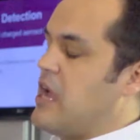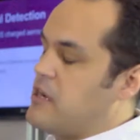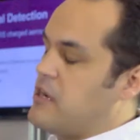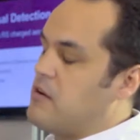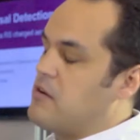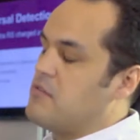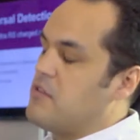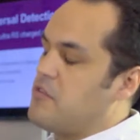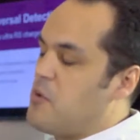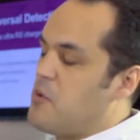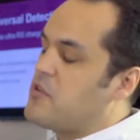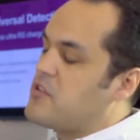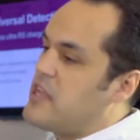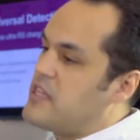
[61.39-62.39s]
At our
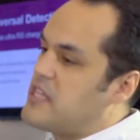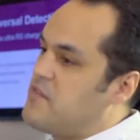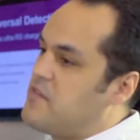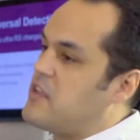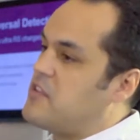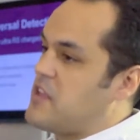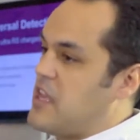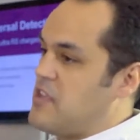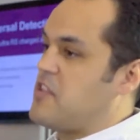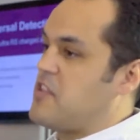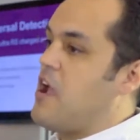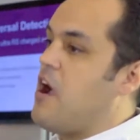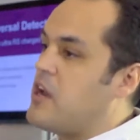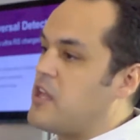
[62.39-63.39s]
Thermo Scientific slash
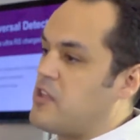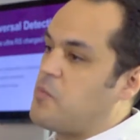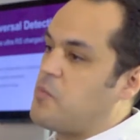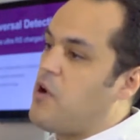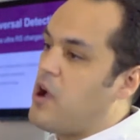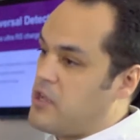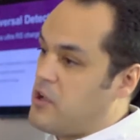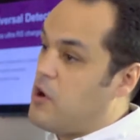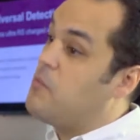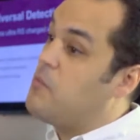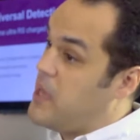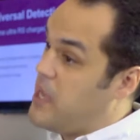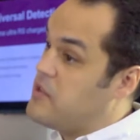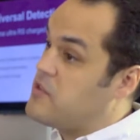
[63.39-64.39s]
Dionex product
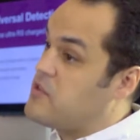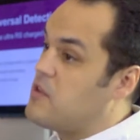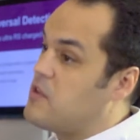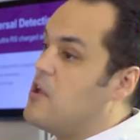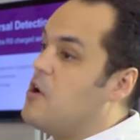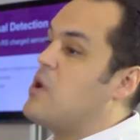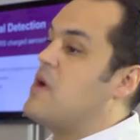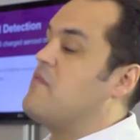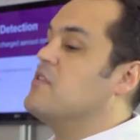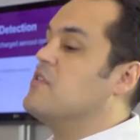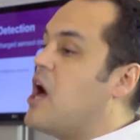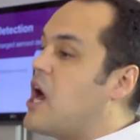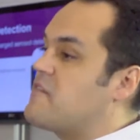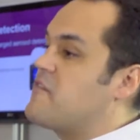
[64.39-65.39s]
homepage, we have a
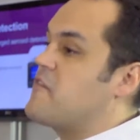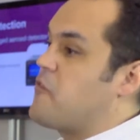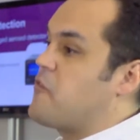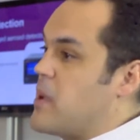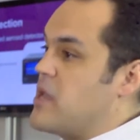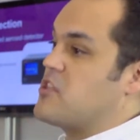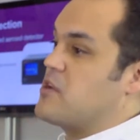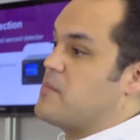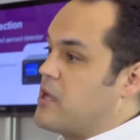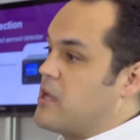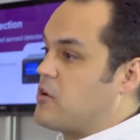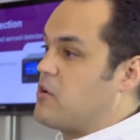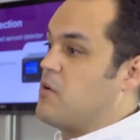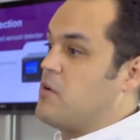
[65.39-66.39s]
lot of information
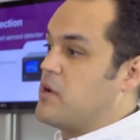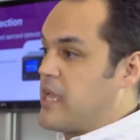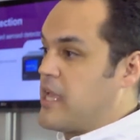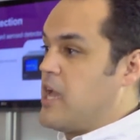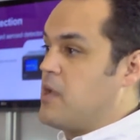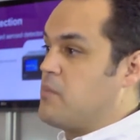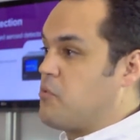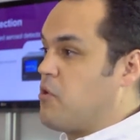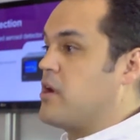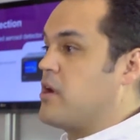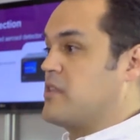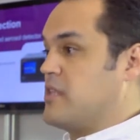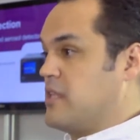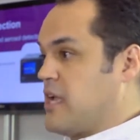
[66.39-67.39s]
about our CoronaCAD
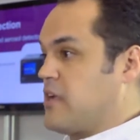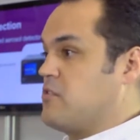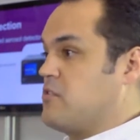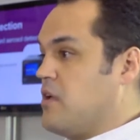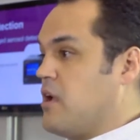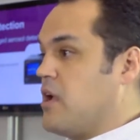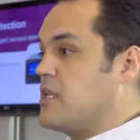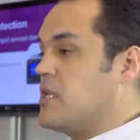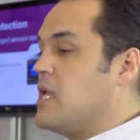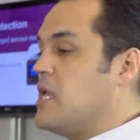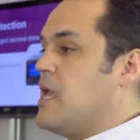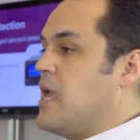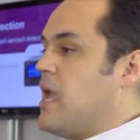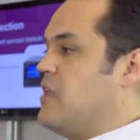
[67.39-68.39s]
product detector line.
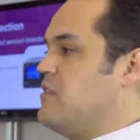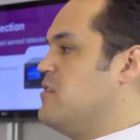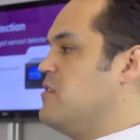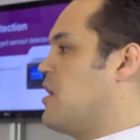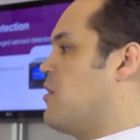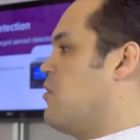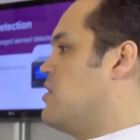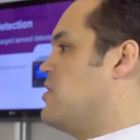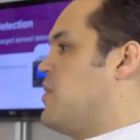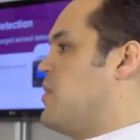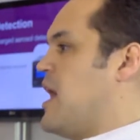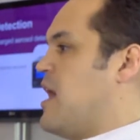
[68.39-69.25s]
And not only do we